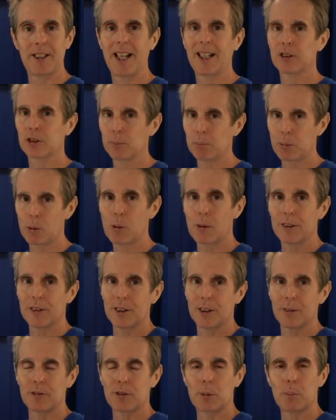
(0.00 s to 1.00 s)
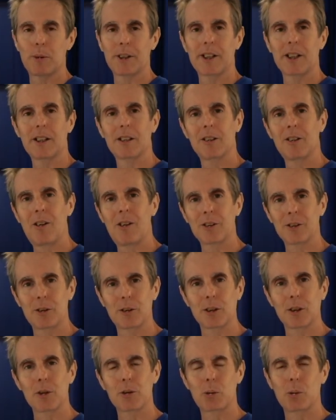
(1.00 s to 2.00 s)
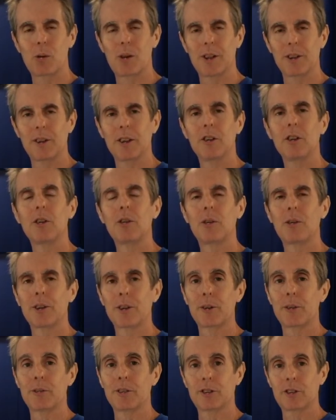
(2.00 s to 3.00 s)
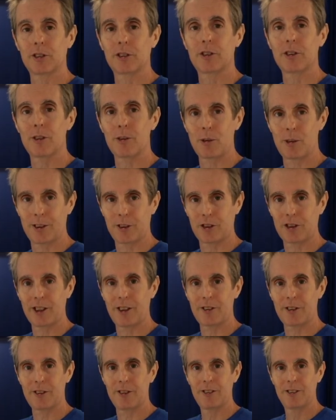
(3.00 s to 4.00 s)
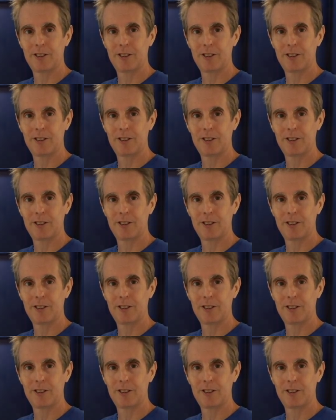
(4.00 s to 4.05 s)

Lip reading: That's important if you're bringing along your little one during your visit to the Run Center.